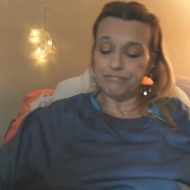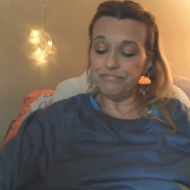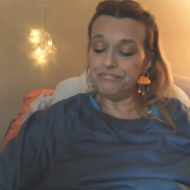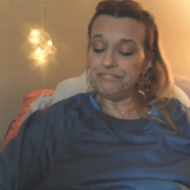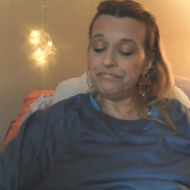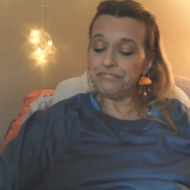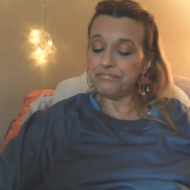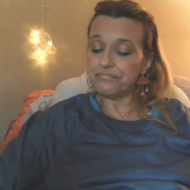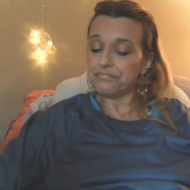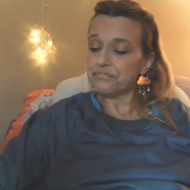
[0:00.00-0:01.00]

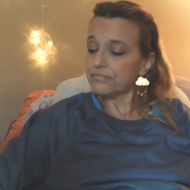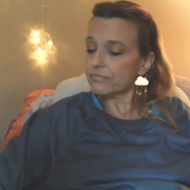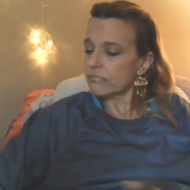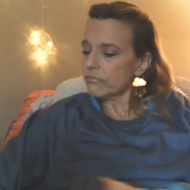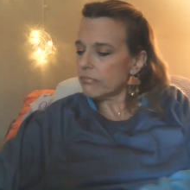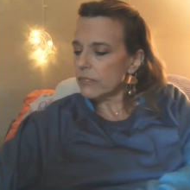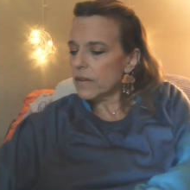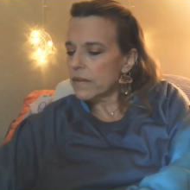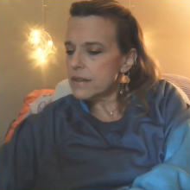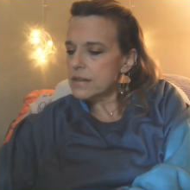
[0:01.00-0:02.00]

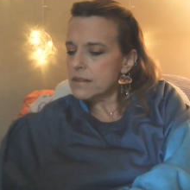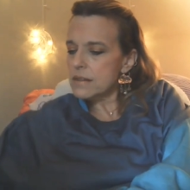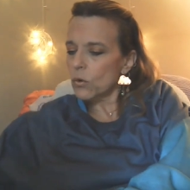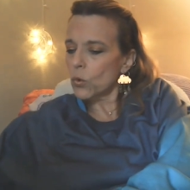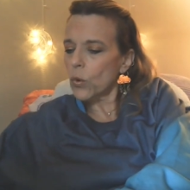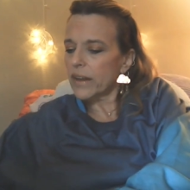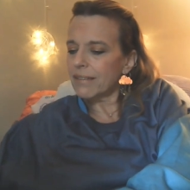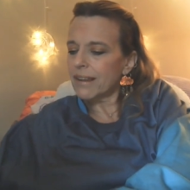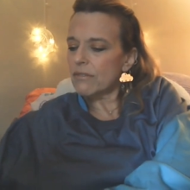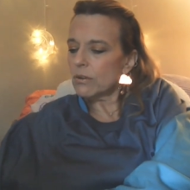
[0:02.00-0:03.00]
this isn't quite
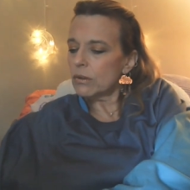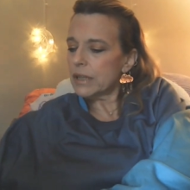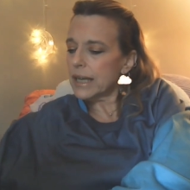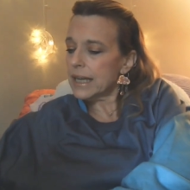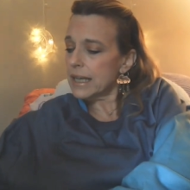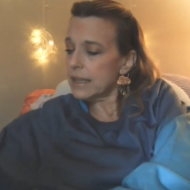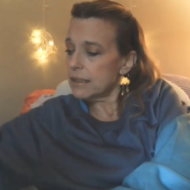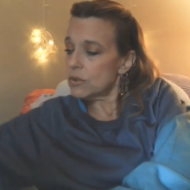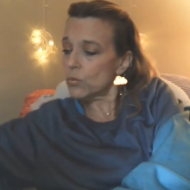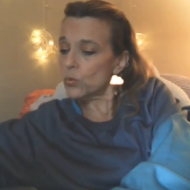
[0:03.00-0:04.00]
level. I
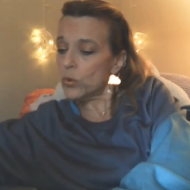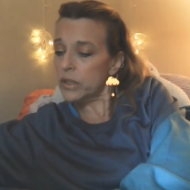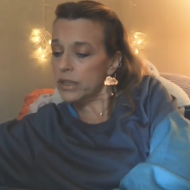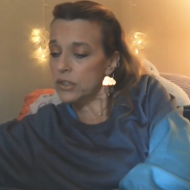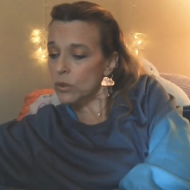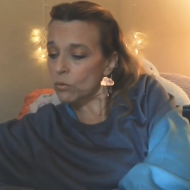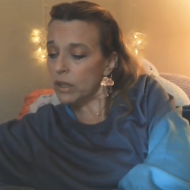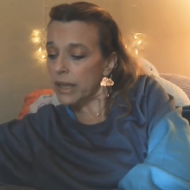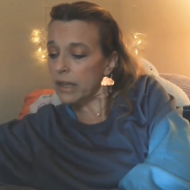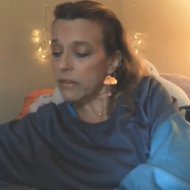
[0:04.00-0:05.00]
really don't
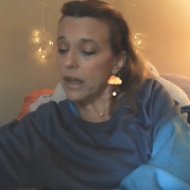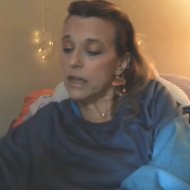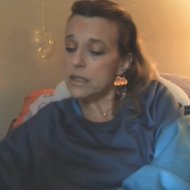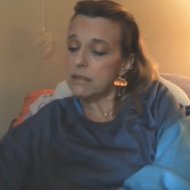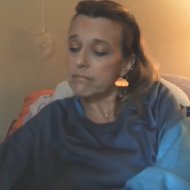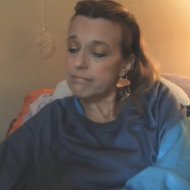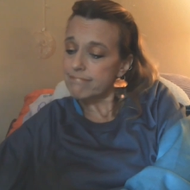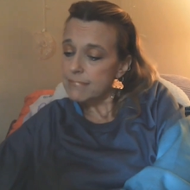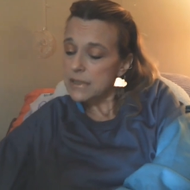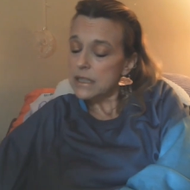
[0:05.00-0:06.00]
like that.
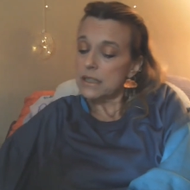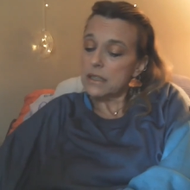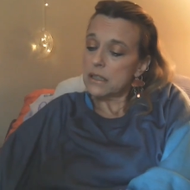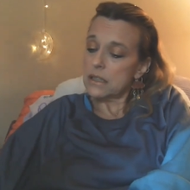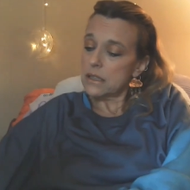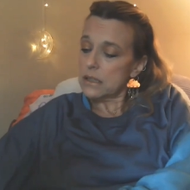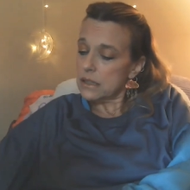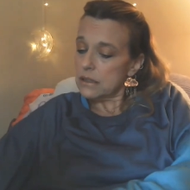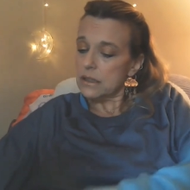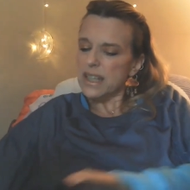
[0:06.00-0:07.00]

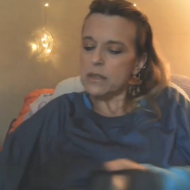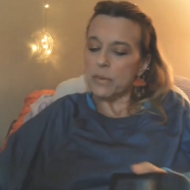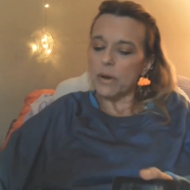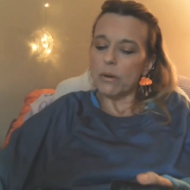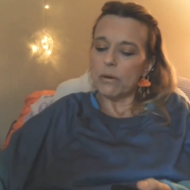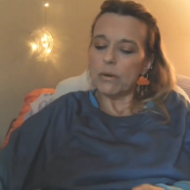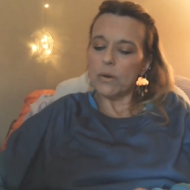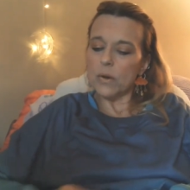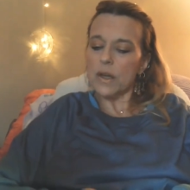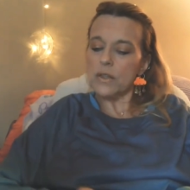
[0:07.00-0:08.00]
That's better.
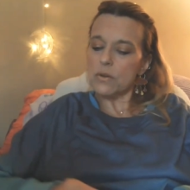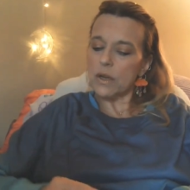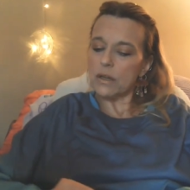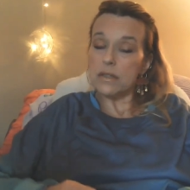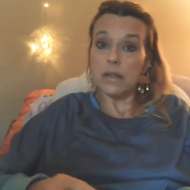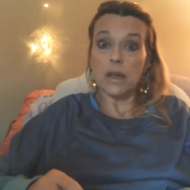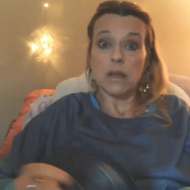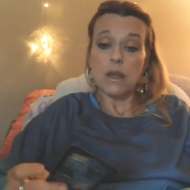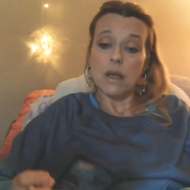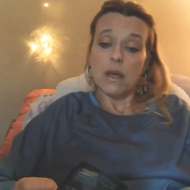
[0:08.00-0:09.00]
Okay, so I can see that.
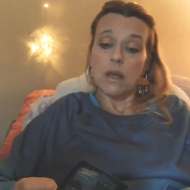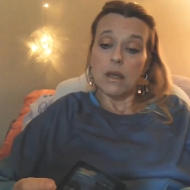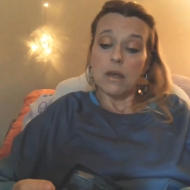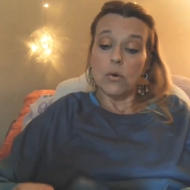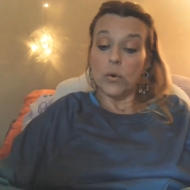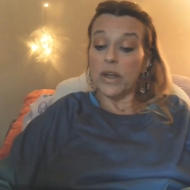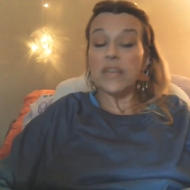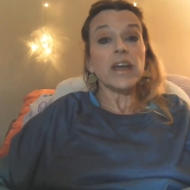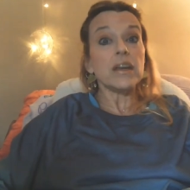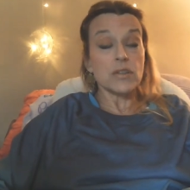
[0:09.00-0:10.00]
We get
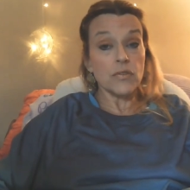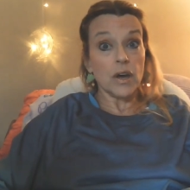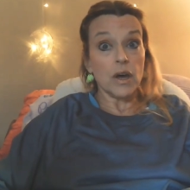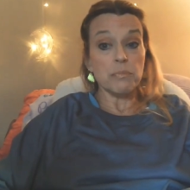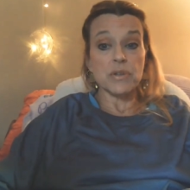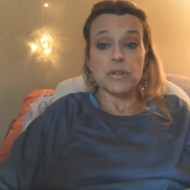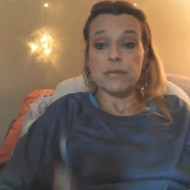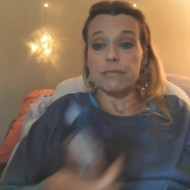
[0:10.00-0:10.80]
the Ace of Cups.